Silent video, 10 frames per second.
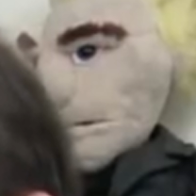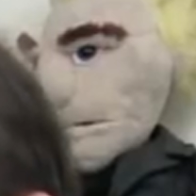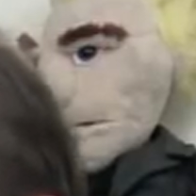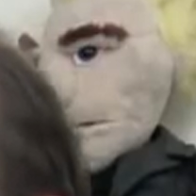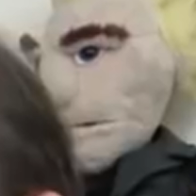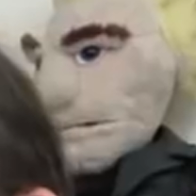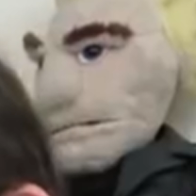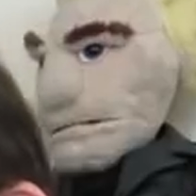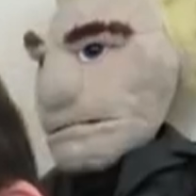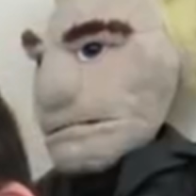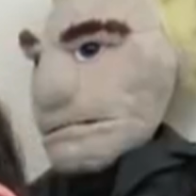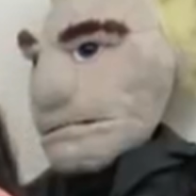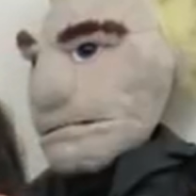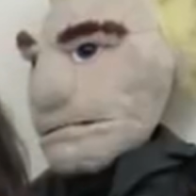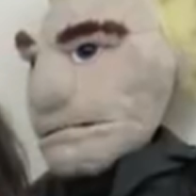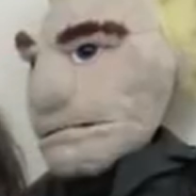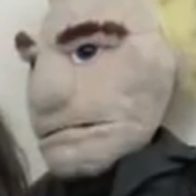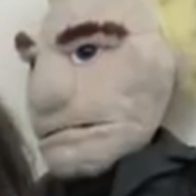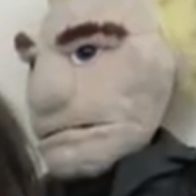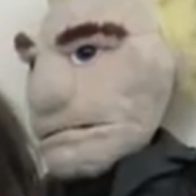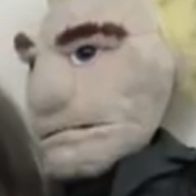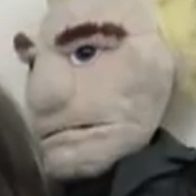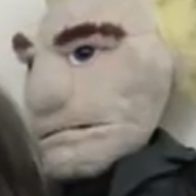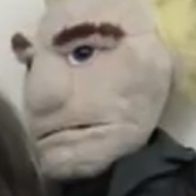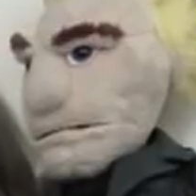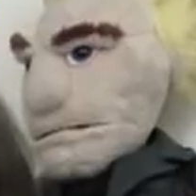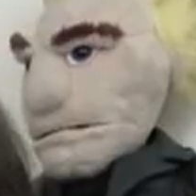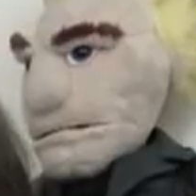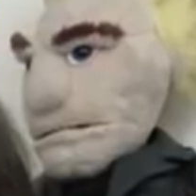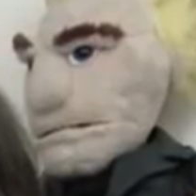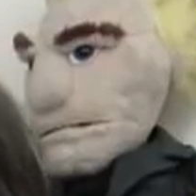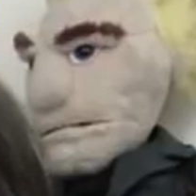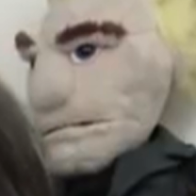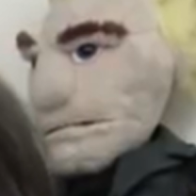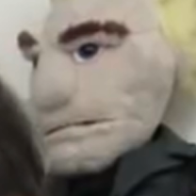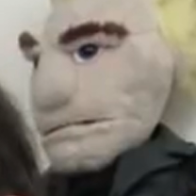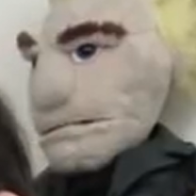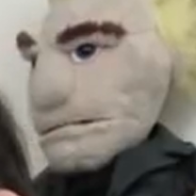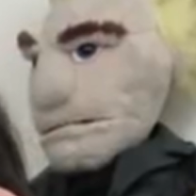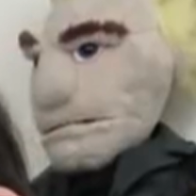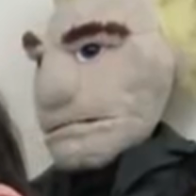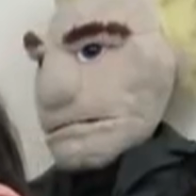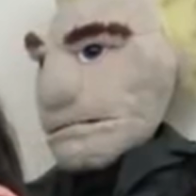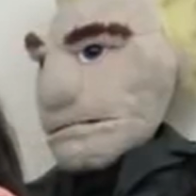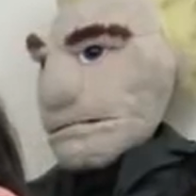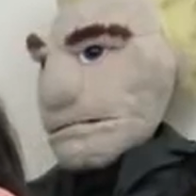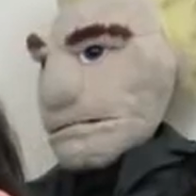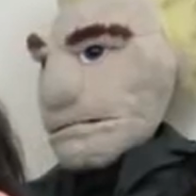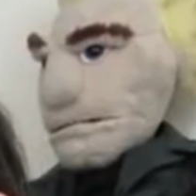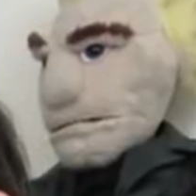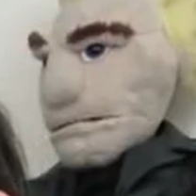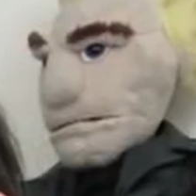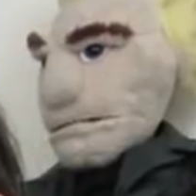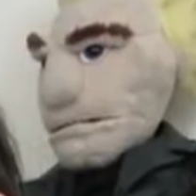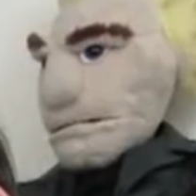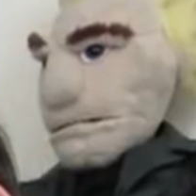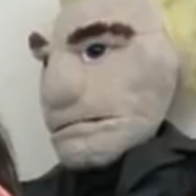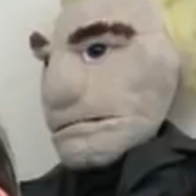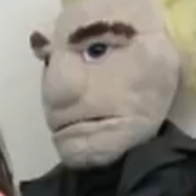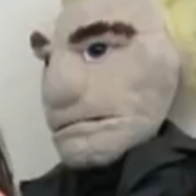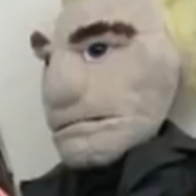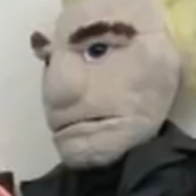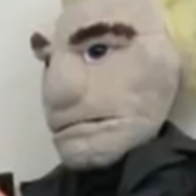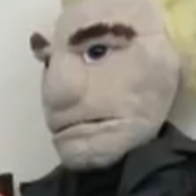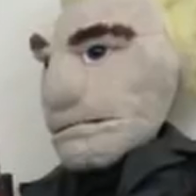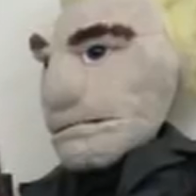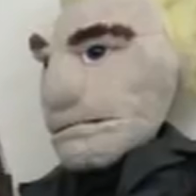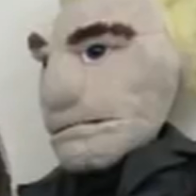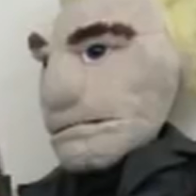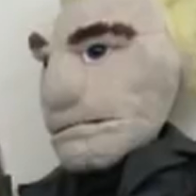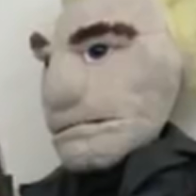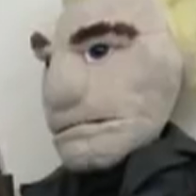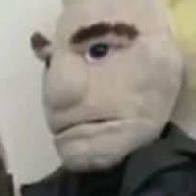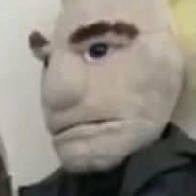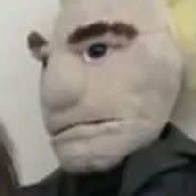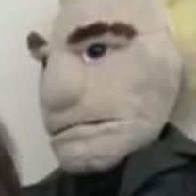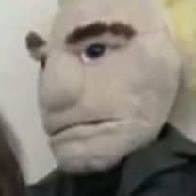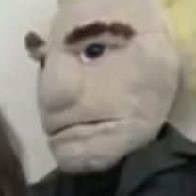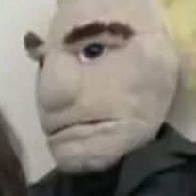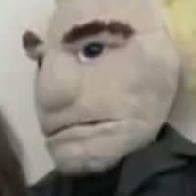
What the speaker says: [no speech]